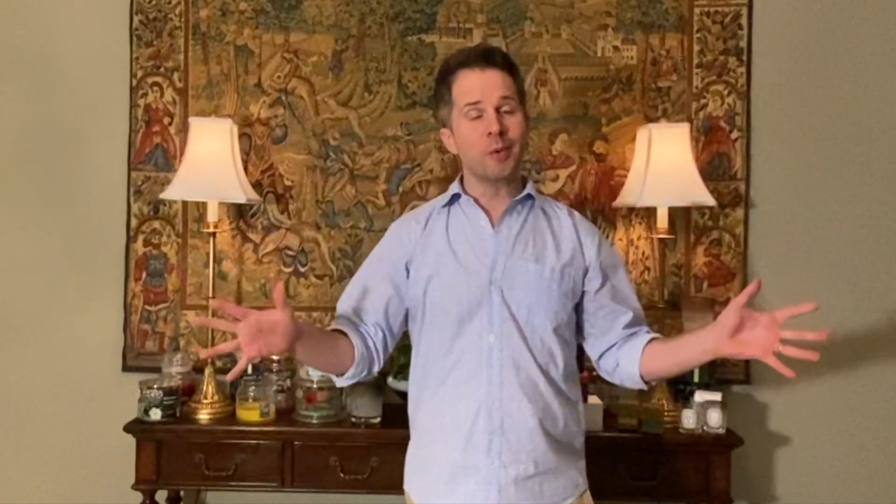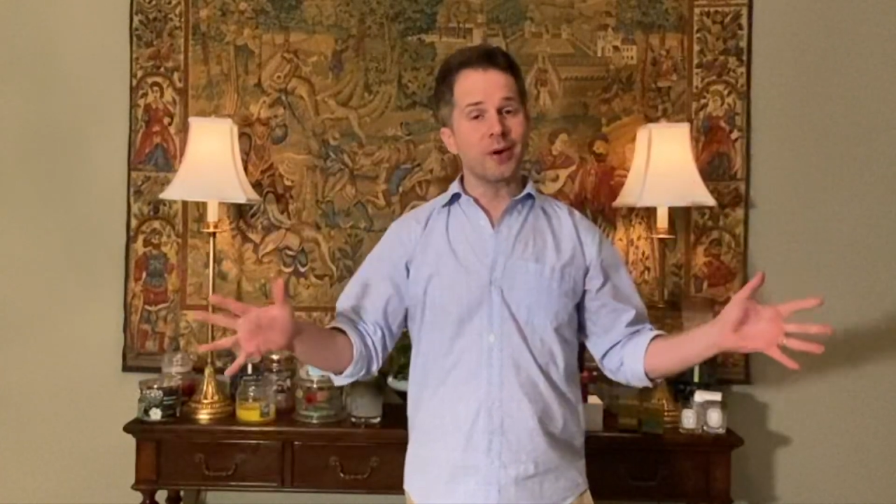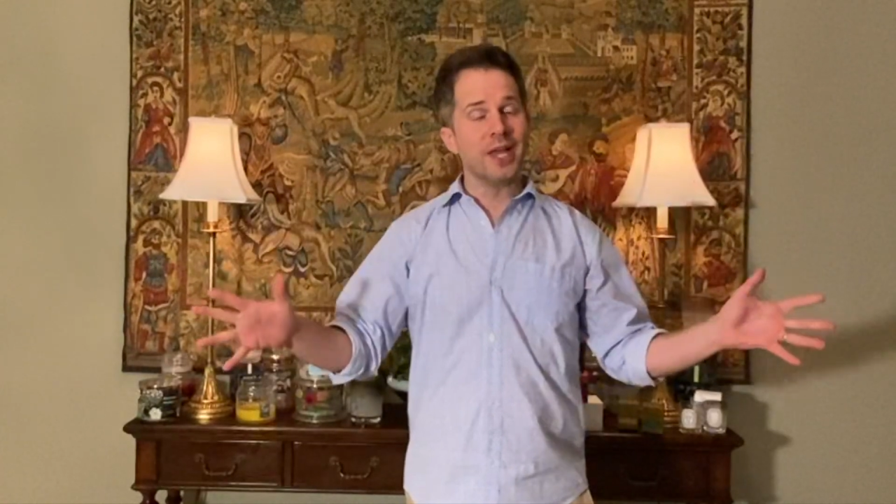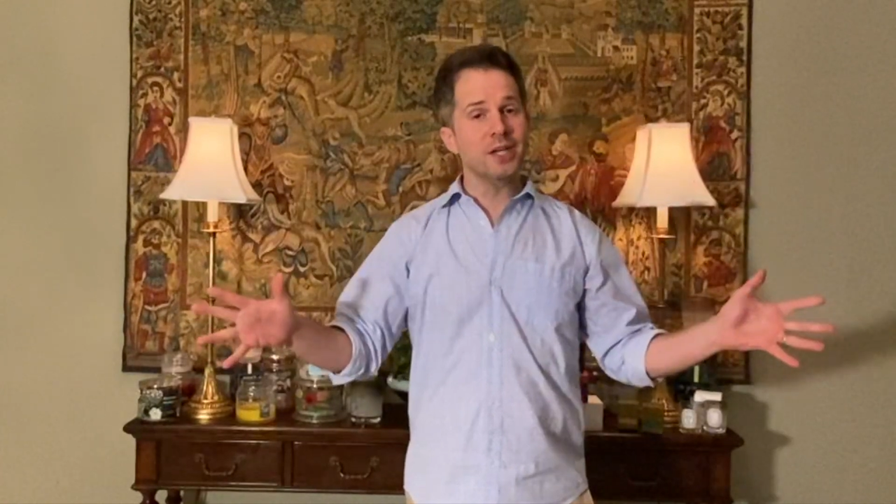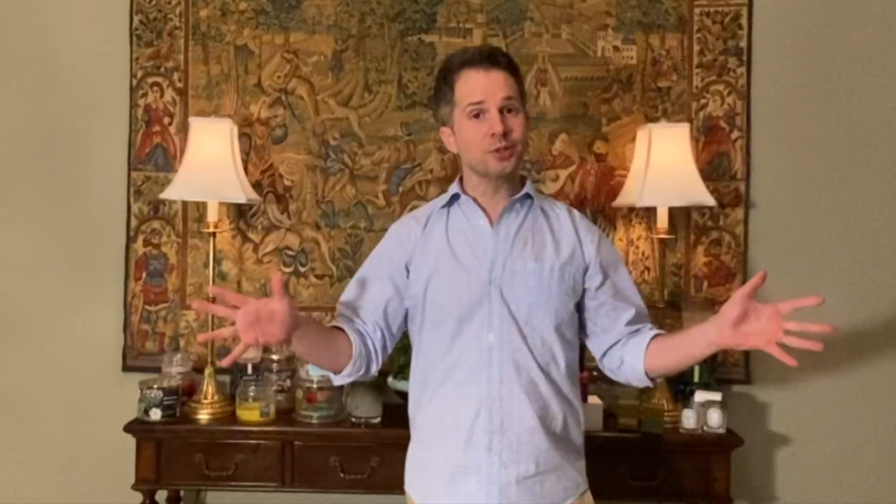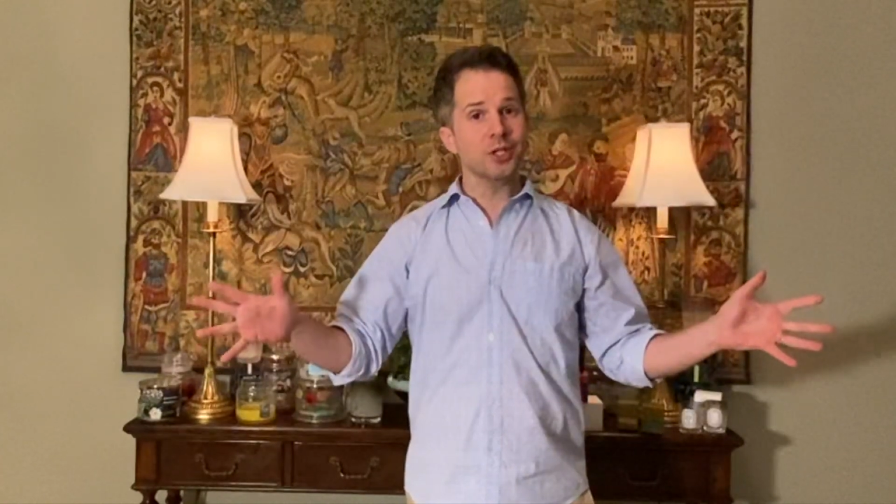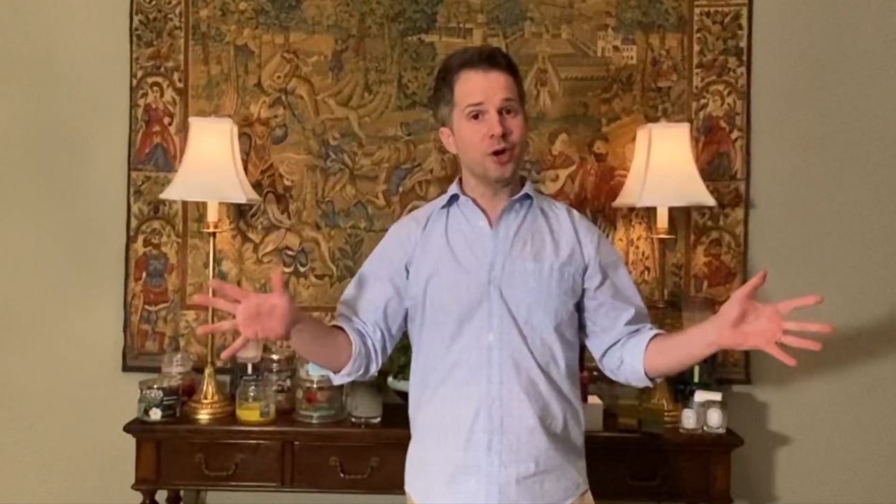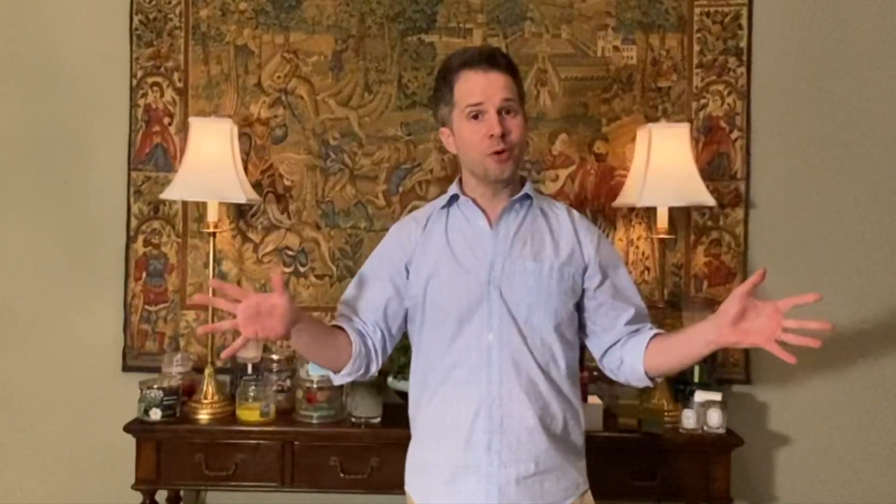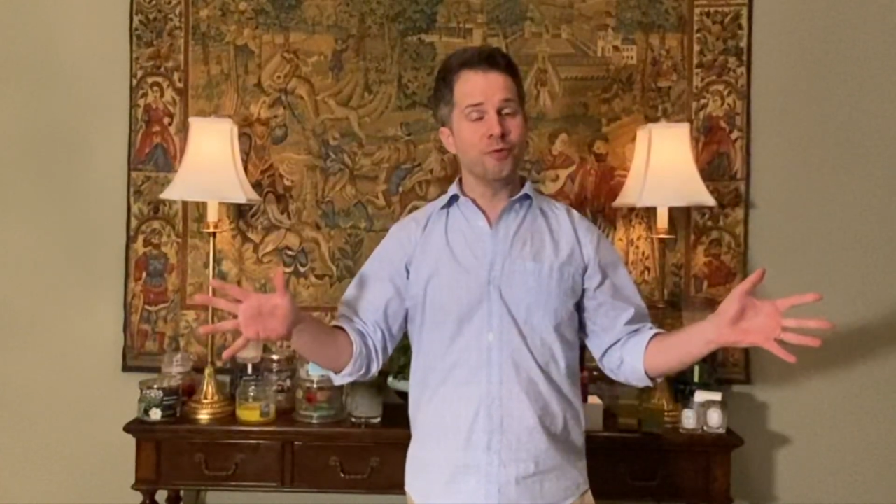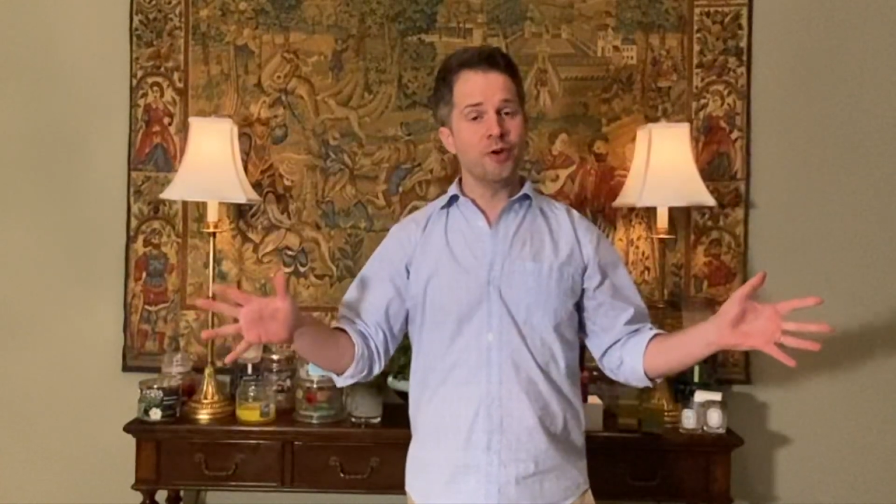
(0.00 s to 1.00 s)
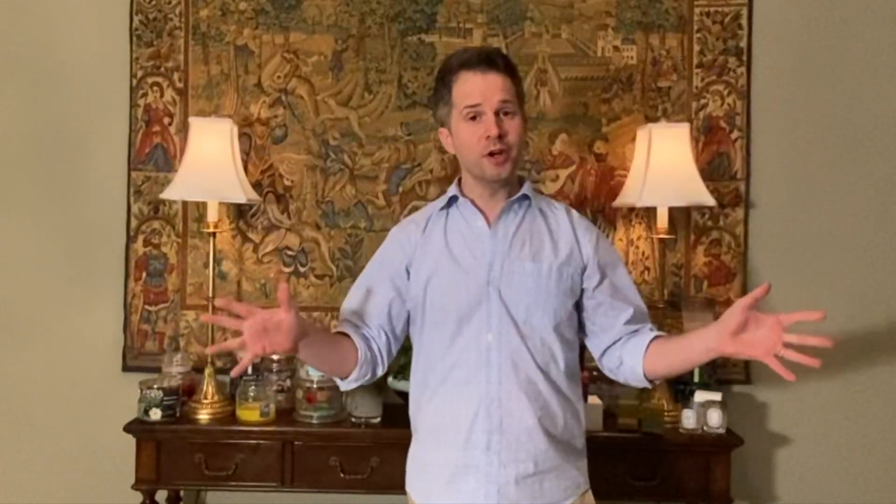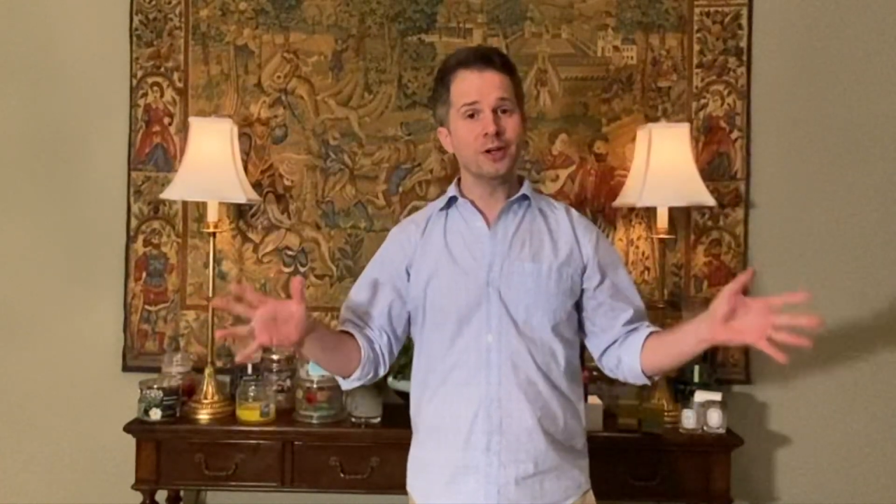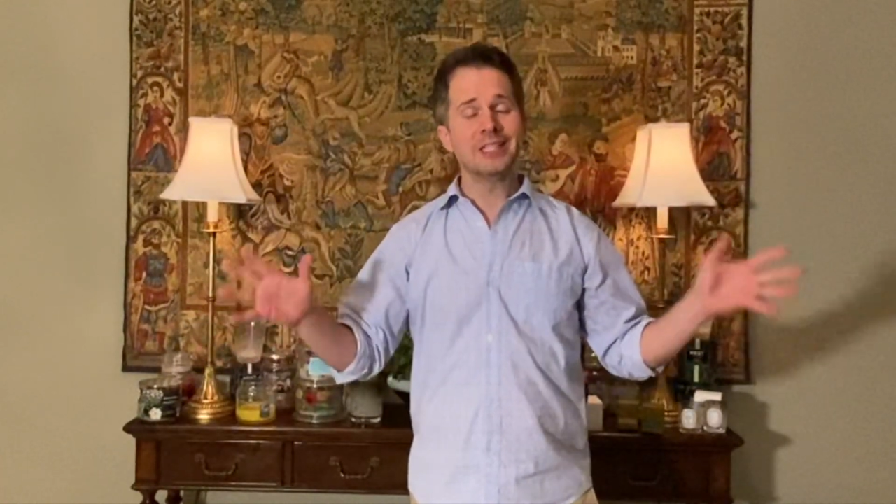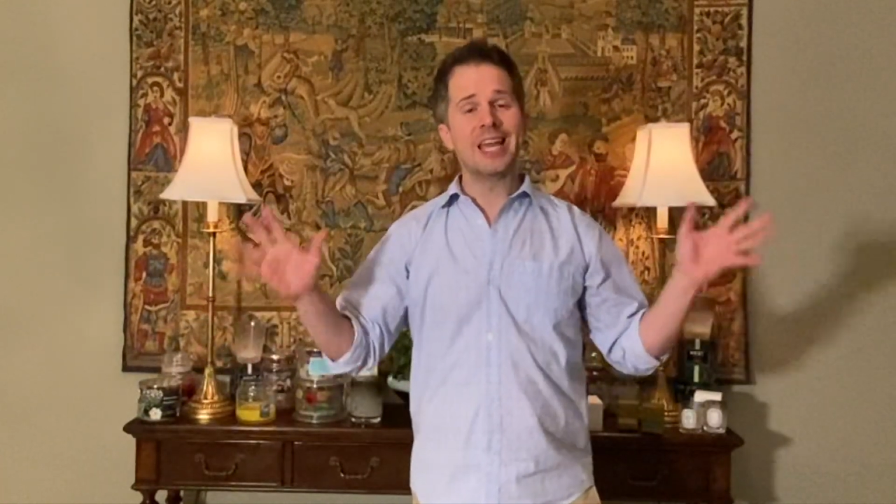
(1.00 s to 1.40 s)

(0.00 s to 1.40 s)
about candles and home fragrance.